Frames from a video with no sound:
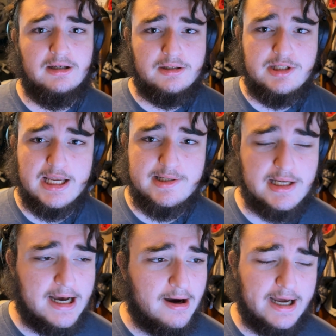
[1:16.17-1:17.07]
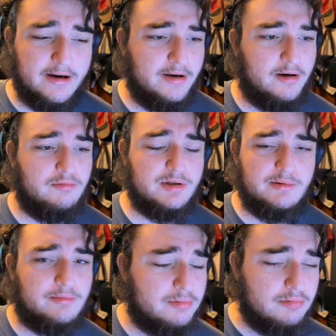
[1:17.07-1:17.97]
test it out. I don't know,
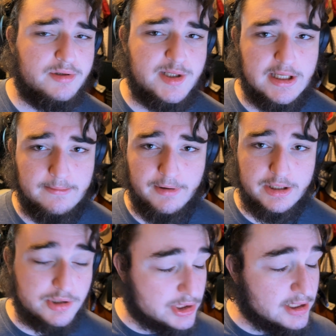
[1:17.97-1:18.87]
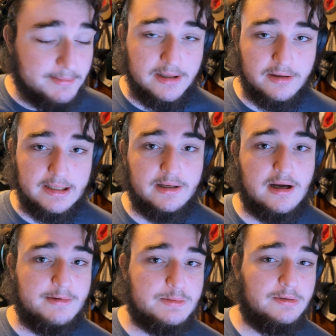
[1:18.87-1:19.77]
we'll see, but just let me know down in the
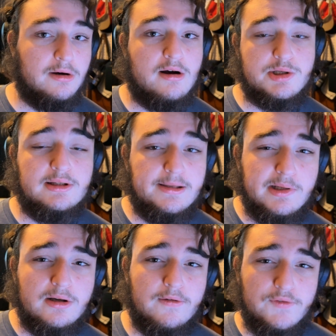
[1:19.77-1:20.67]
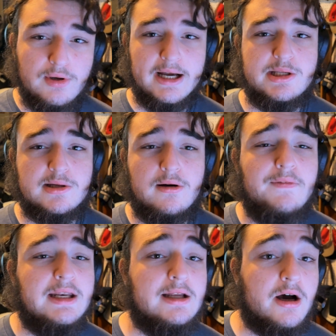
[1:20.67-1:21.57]
comments below. Also, let me know if you guys know of
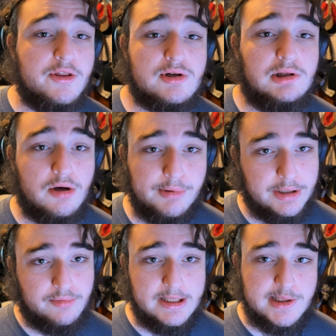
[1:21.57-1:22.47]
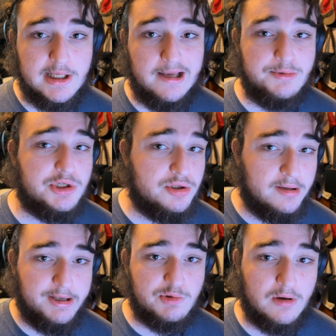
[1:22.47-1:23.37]
any other low-end racing games that you
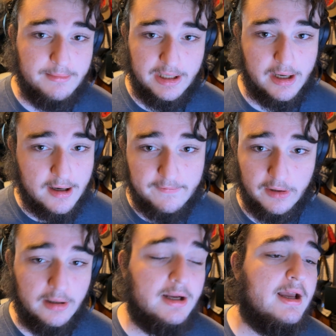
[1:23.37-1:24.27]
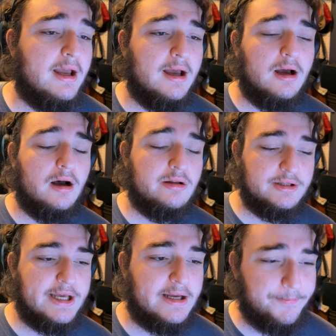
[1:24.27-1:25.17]
guys want me to cover. Other than
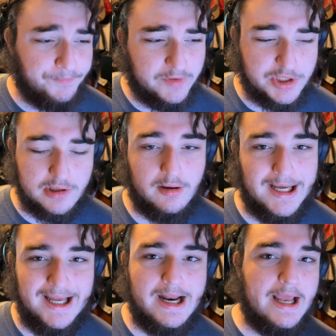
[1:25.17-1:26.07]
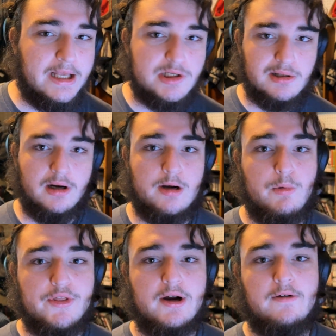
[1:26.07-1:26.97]
that, let's go ahead and get started
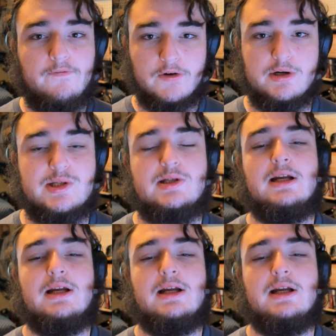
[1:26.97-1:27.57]
with our first